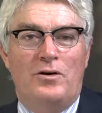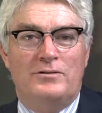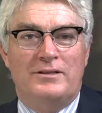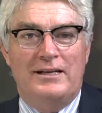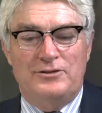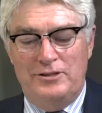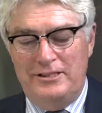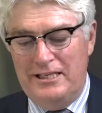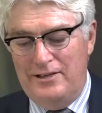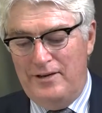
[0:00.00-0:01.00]
on Country
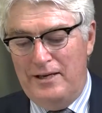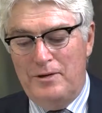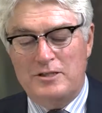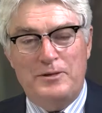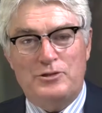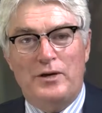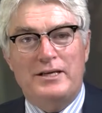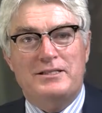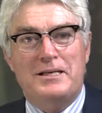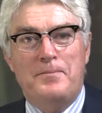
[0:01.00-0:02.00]
TV and my special
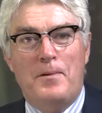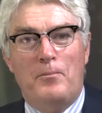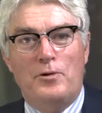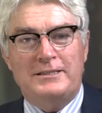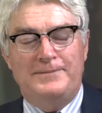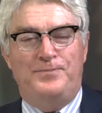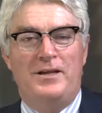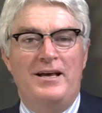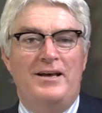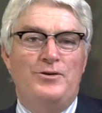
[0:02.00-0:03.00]
guest Tim Brittain,
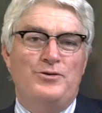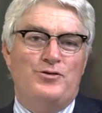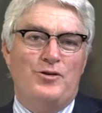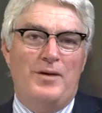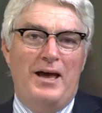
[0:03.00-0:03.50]
who's from